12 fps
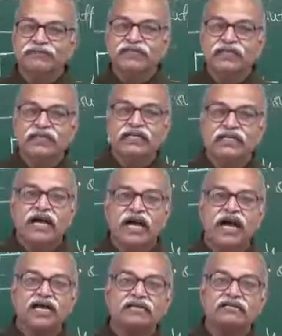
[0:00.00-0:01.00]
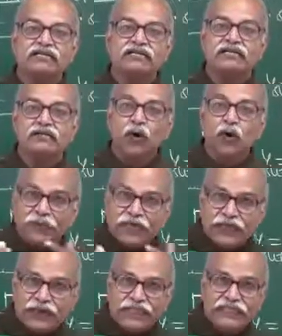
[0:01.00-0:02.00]
it had a low
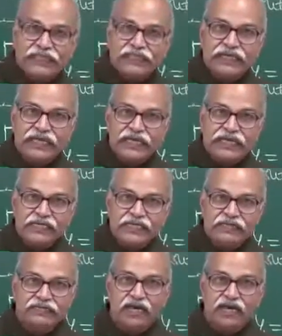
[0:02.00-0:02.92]
frequency range,